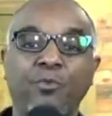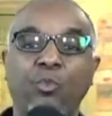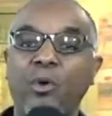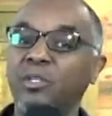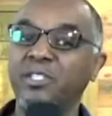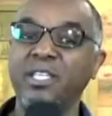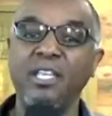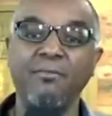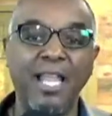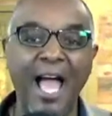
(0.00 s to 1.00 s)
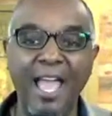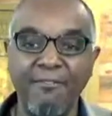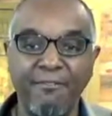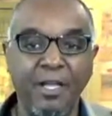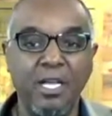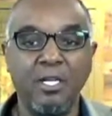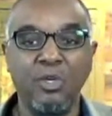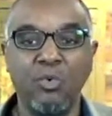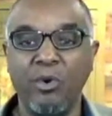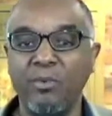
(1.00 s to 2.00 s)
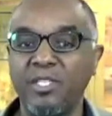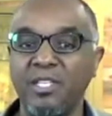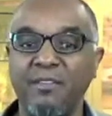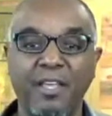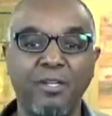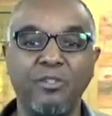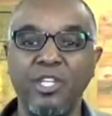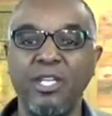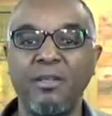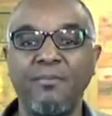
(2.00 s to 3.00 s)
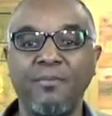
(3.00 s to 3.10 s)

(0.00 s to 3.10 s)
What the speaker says: We receive life, we receive energy,